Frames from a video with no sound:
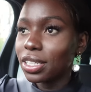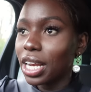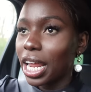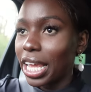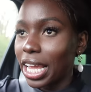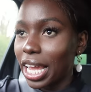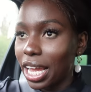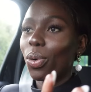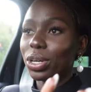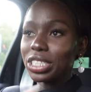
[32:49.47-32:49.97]

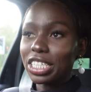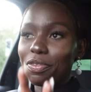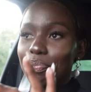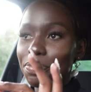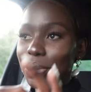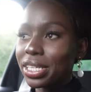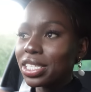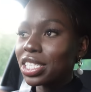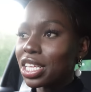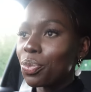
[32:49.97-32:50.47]
Like once I've
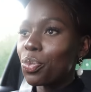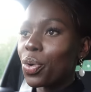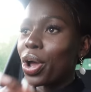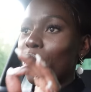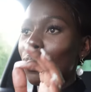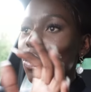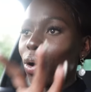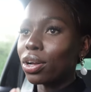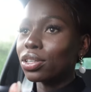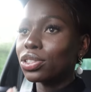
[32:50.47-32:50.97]
been
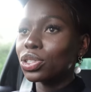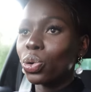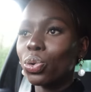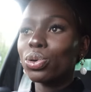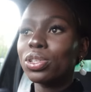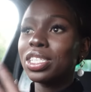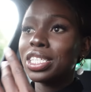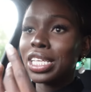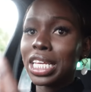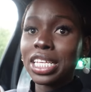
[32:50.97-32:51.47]
somewhere once or
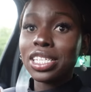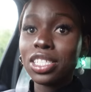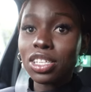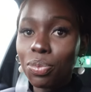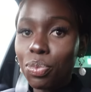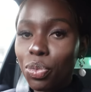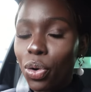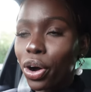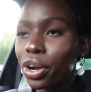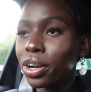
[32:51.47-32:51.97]
seen
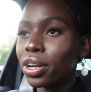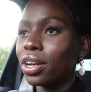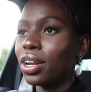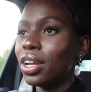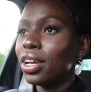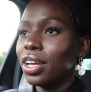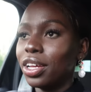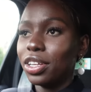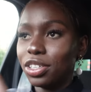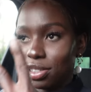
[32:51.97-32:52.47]
someone,
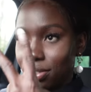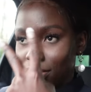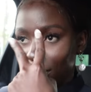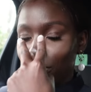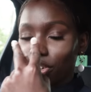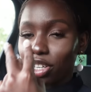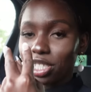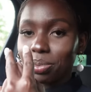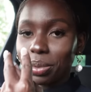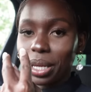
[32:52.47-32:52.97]

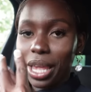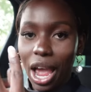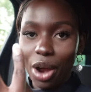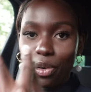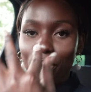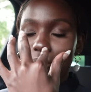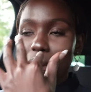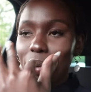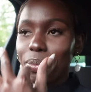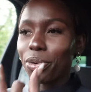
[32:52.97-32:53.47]
trust me, I'll
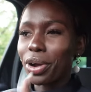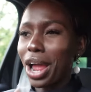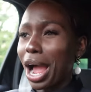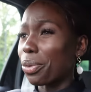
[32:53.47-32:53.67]
remember it.